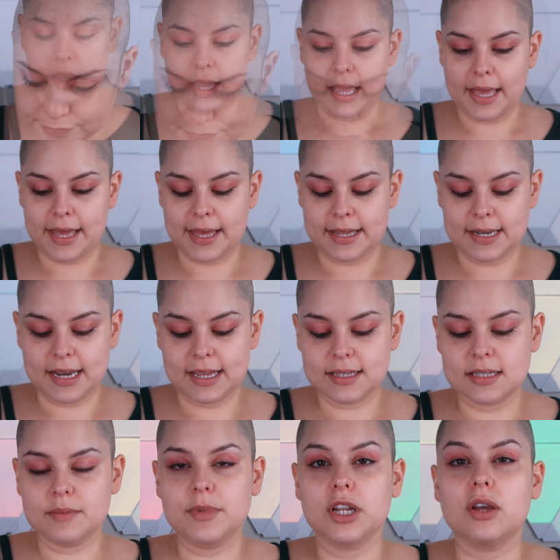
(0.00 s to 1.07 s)
And
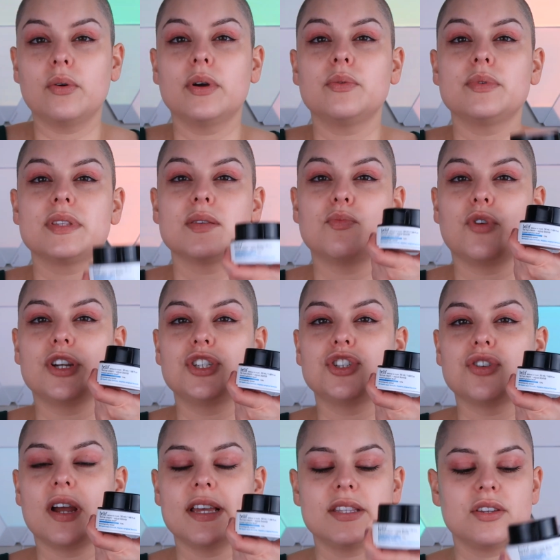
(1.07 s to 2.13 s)
next I'm gonna go in with some
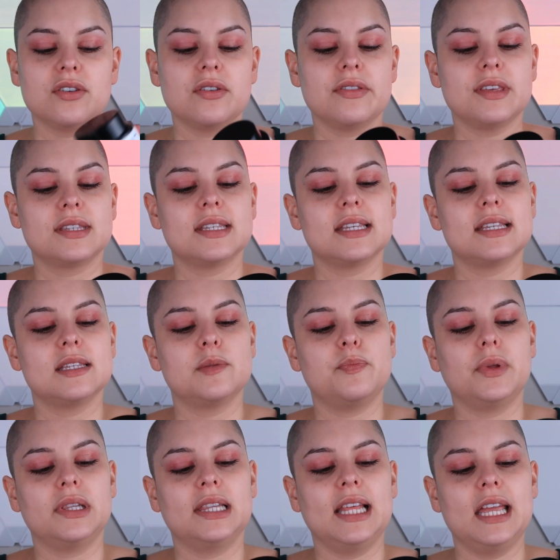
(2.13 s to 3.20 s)
moisturizer. This is
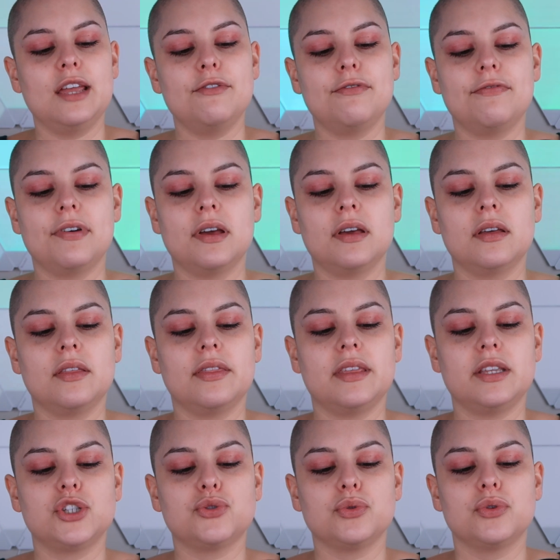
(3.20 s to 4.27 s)
Belief,
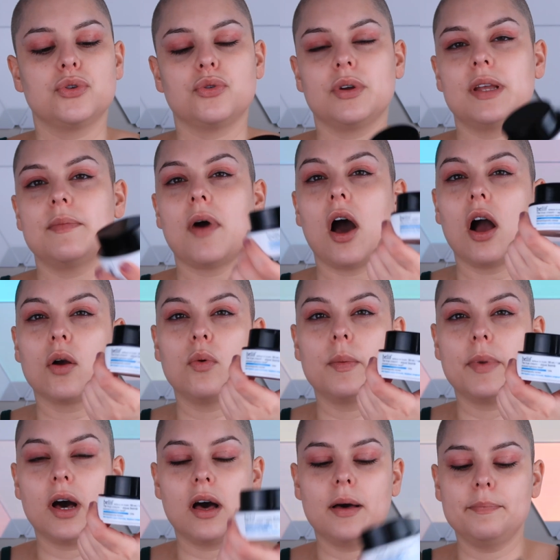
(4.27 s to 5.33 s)
the True Cream Aqua
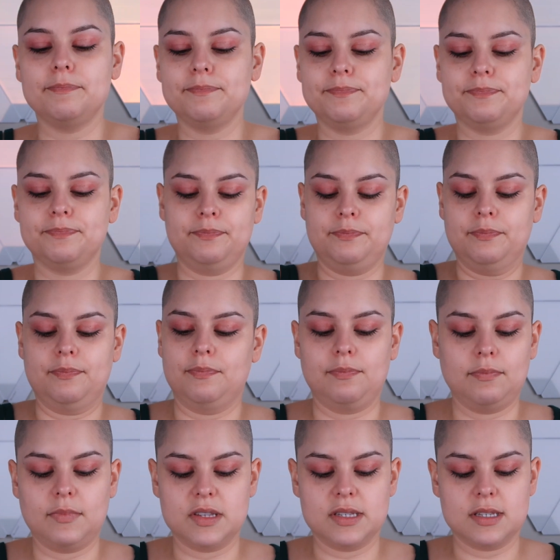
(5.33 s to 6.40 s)
Bomb.
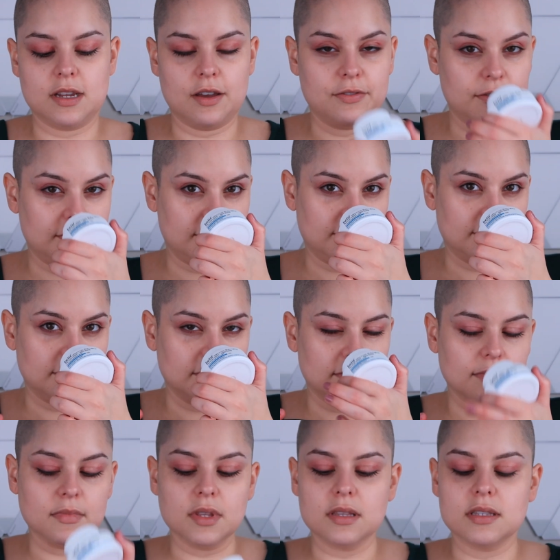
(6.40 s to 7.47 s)
This stuff
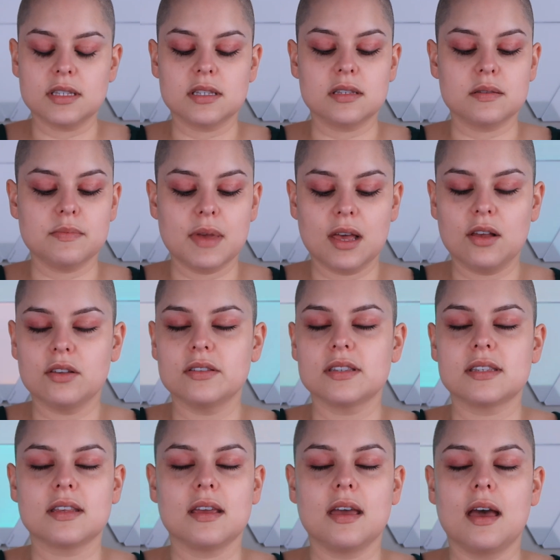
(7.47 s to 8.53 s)

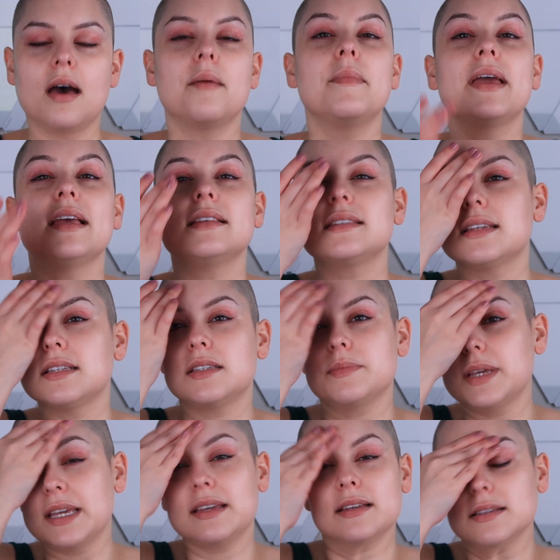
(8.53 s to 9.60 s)
smells amazing to
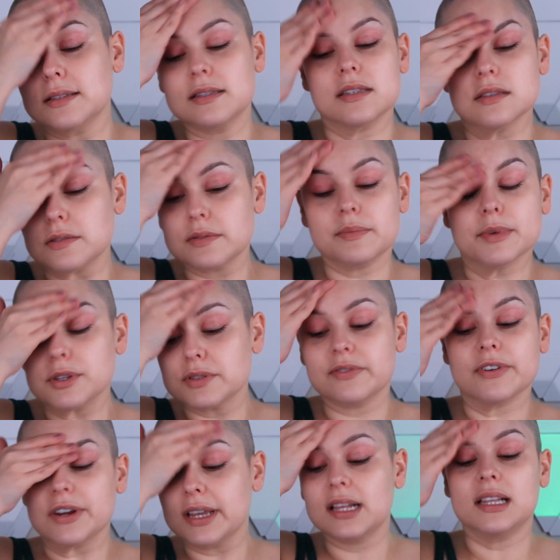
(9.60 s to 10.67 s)
me. It smells
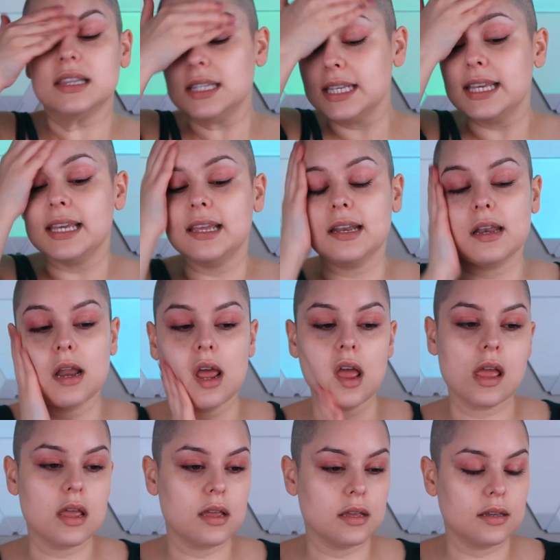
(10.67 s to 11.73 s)
very clean
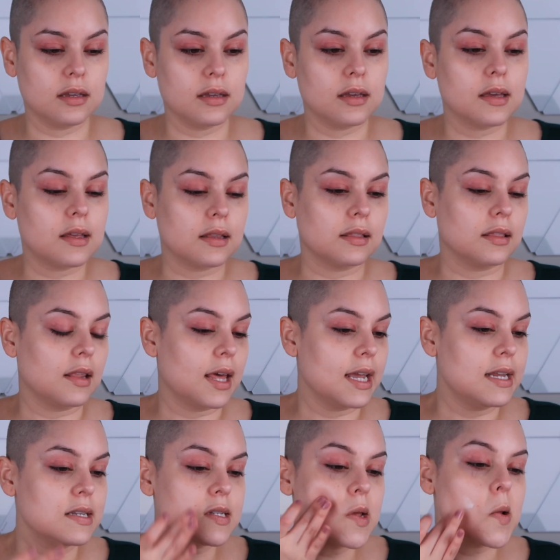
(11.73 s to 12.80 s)
and
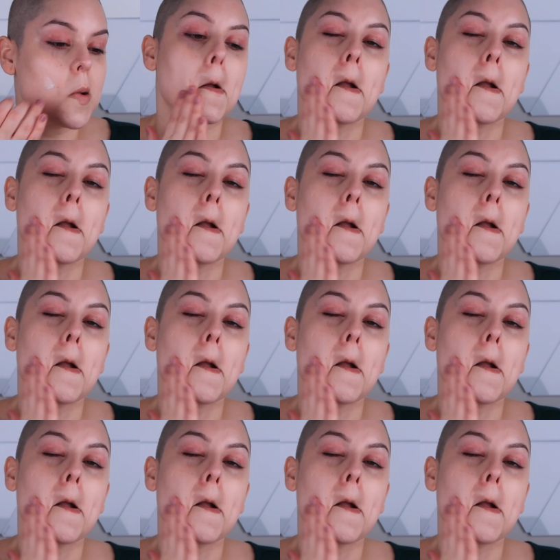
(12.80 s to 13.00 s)
light.